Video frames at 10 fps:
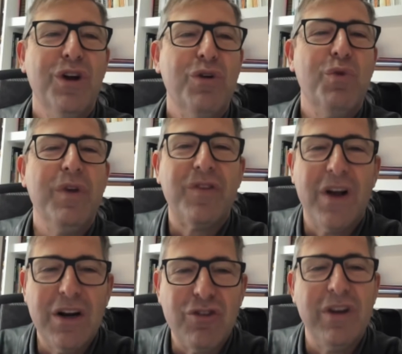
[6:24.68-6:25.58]

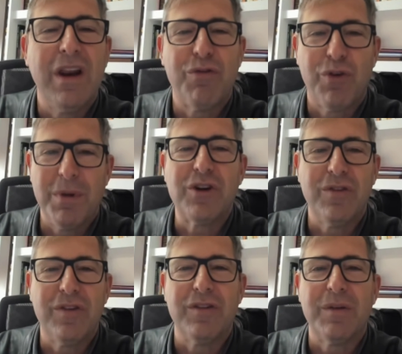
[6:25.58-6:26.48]
research in information
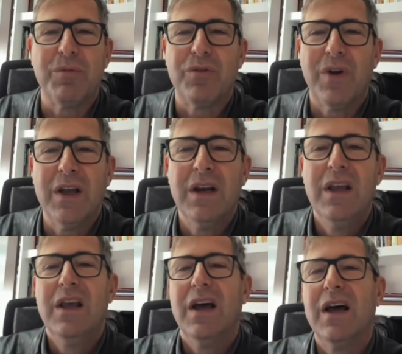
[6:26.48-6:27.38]
systems, right?
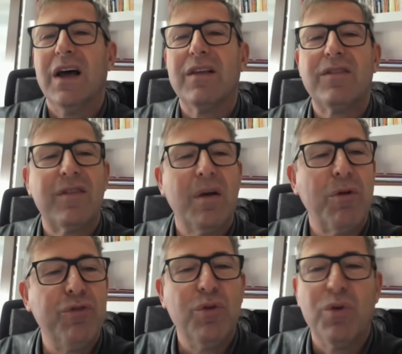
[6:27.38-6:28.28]
Some
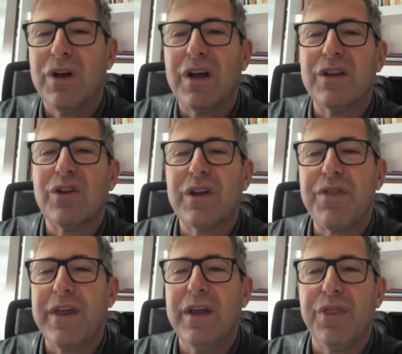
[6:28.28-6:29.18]
of you, another
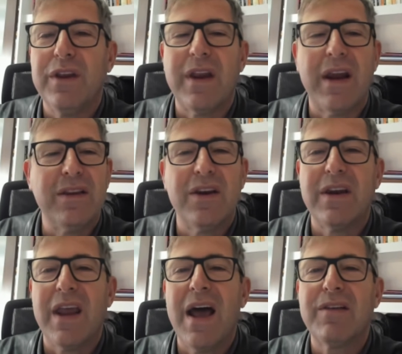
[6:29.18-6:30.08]
thing that I
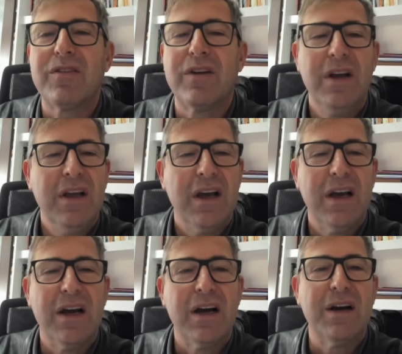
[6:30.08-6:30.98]
didn't ask,
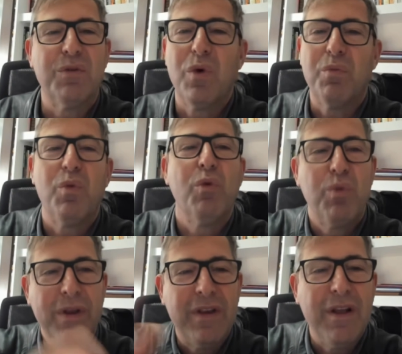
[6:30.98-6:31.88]

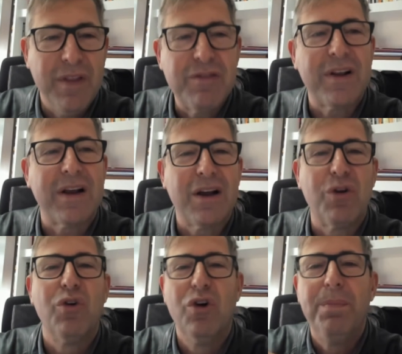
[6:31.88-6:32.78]
in this
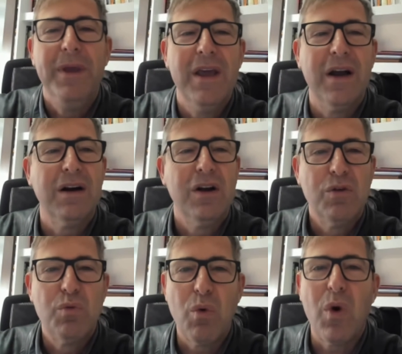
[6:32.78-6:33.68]
group here,
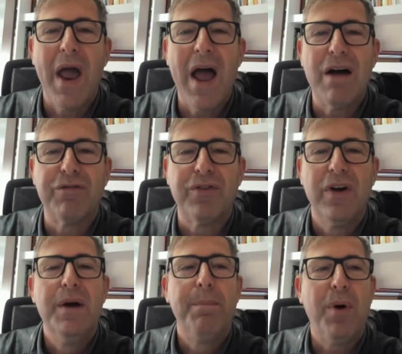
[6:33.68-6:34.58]
we will have
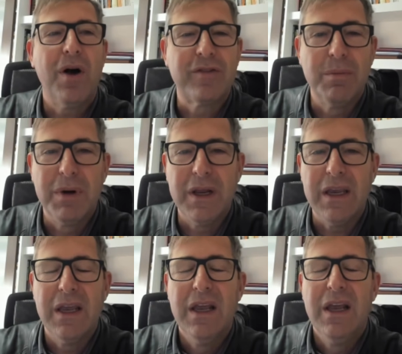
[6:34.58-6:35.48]

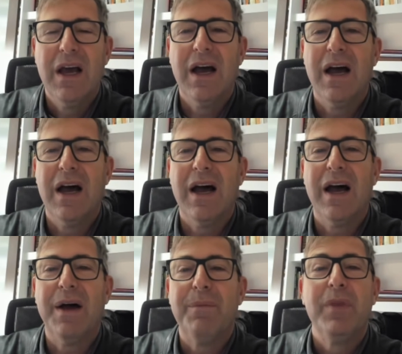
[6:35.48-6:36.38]
possibly
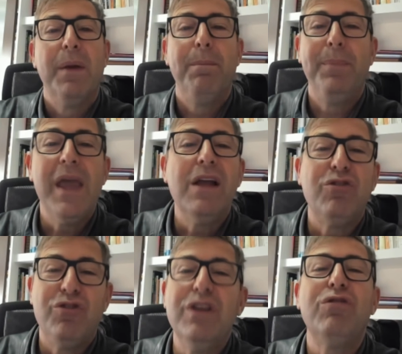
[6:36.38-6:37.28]

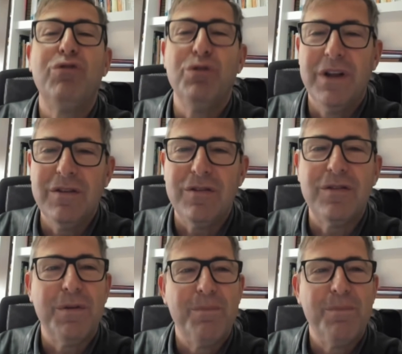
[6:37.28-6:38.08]
PhD students,